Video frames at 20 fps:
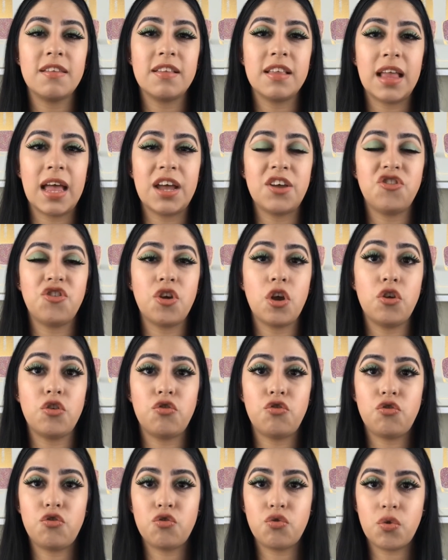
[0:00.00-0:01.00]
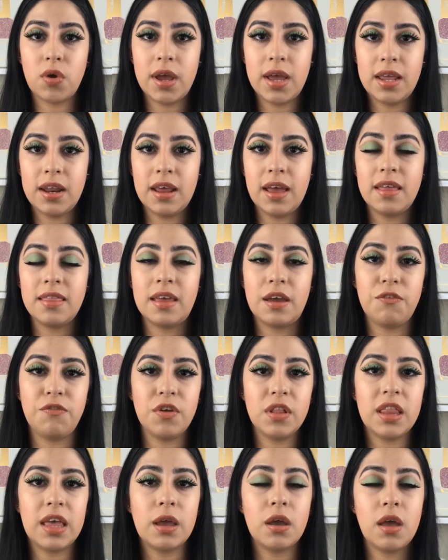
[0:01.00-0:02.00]
slash trend that I
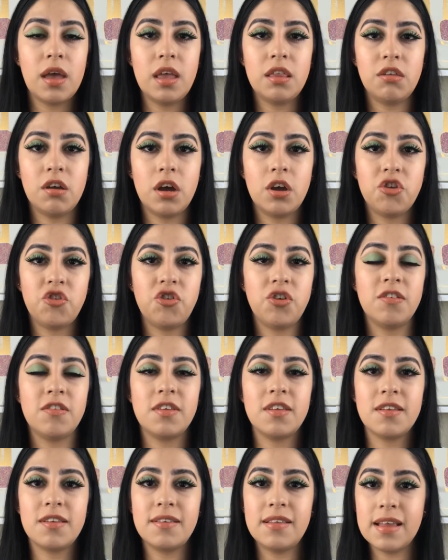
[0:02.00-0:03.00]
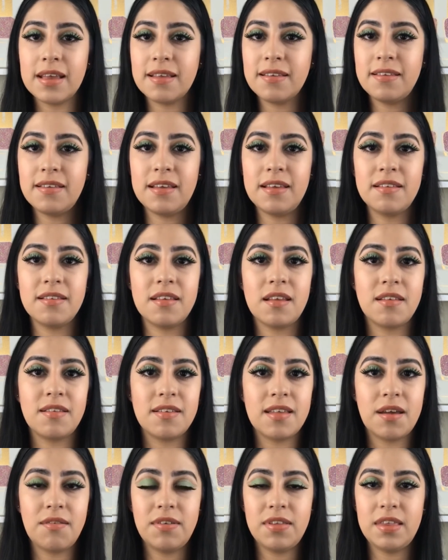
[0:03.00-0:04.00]
feel like it touches the 60s, the
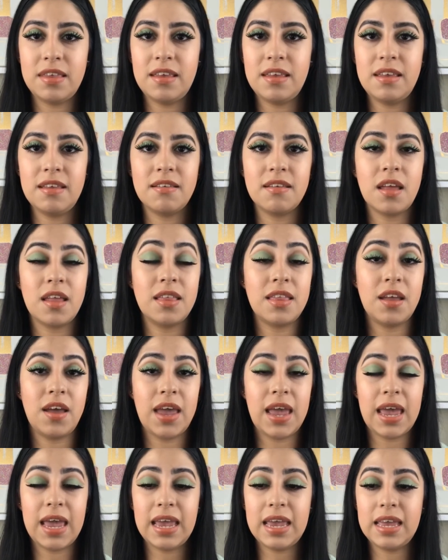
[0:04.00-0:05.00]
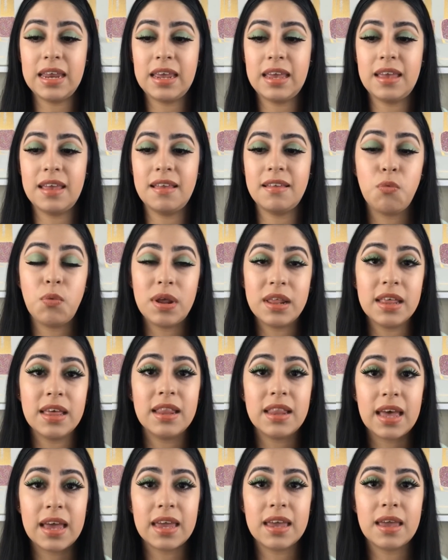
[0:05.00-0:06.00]
70s, the 80s. Really
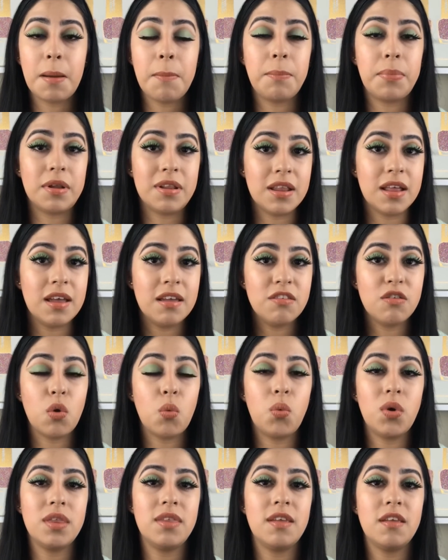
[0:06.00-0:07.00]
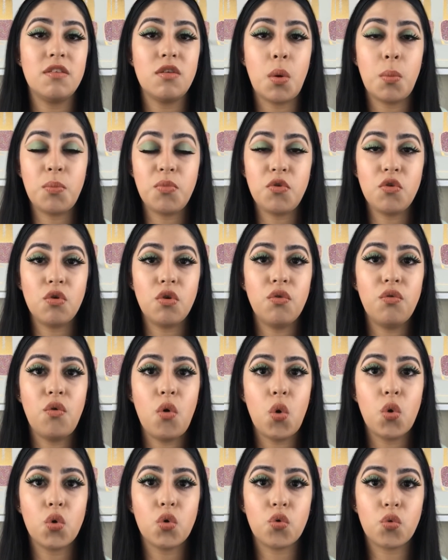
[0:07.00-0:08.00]
like it. Plus with this
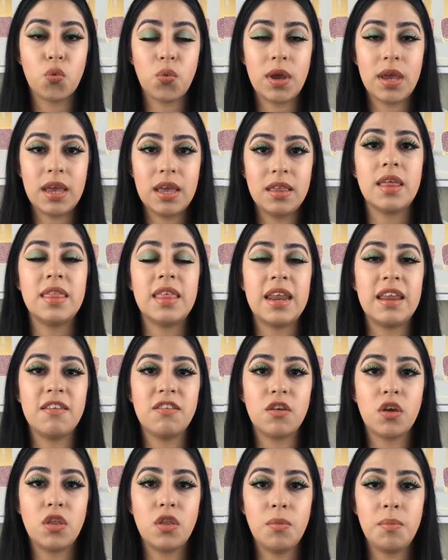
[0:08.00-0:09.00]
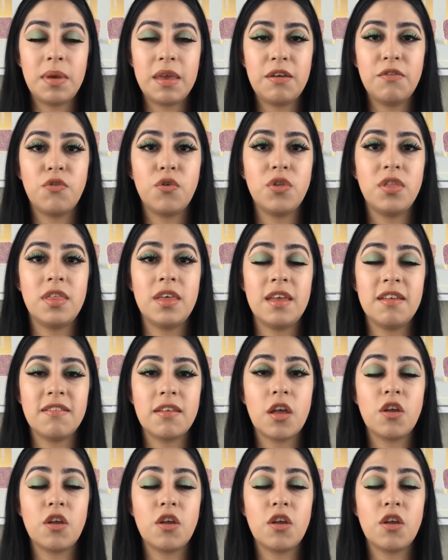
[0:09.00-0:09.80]
beautiful green that is gonna be for this